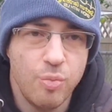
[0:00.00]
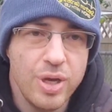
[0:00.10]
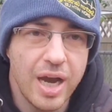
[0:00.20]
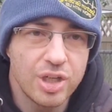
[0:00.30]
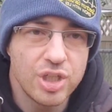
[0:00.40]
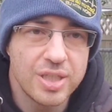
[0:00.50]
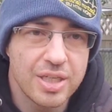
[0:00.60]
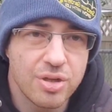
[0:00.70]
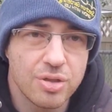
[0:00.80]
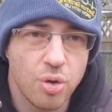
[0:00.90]
We actually
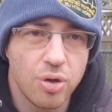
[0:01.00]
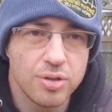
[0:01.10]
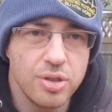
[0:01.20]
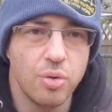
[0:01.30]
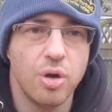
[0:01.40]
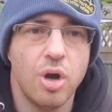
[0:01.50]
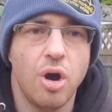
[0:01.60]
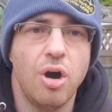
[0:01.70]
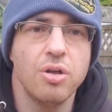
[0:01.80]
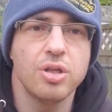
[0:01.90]
test our soil too.
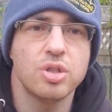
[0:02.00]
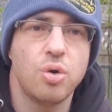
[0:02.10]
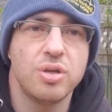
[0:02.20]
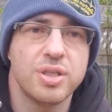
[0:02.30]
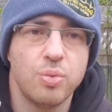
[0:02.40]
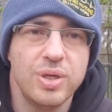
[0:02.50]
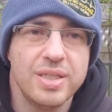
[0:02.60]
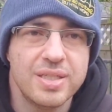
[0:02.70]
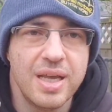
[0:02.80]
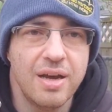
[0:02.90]
All the soils that
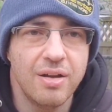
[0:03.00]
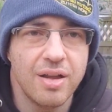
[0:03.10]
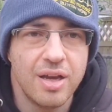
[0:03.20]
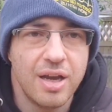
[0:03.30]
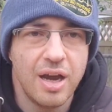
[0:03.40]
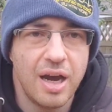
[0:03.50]
we sell